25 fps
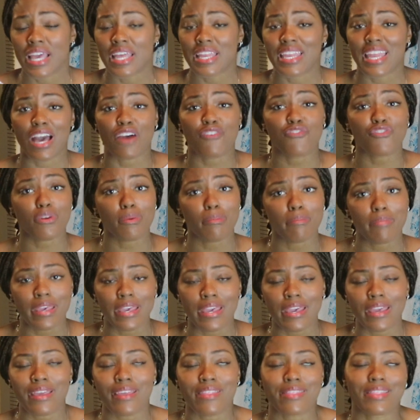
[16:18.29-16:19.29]
Now for
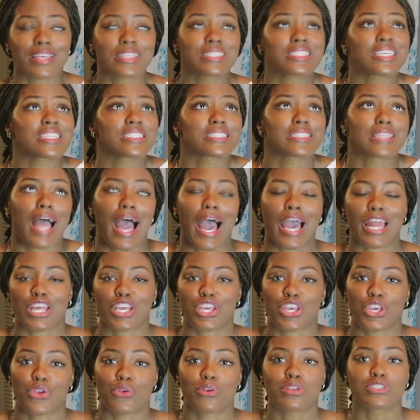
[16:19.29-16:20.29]
me, this is not a
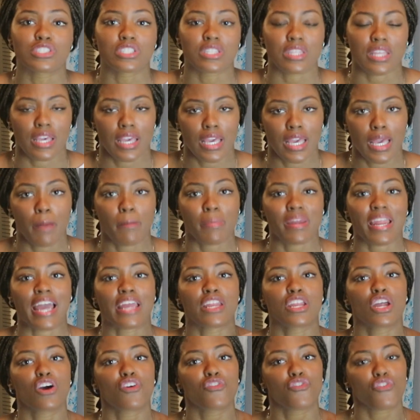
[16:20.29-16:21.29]
huge thing, but I
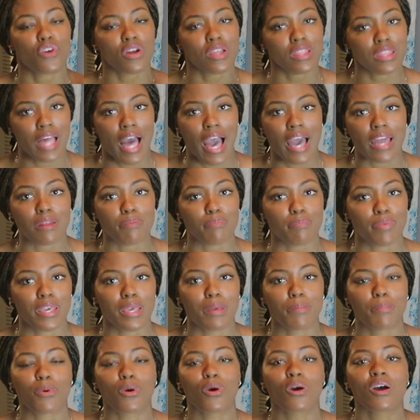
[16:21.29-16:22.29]
know for a lot of
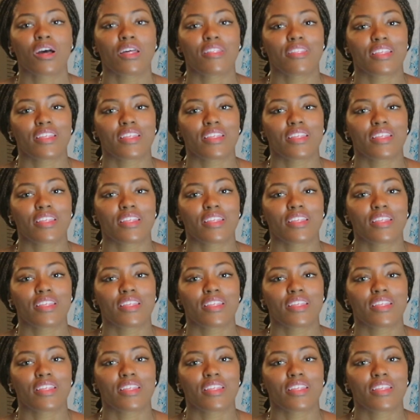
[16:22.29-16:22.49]
people,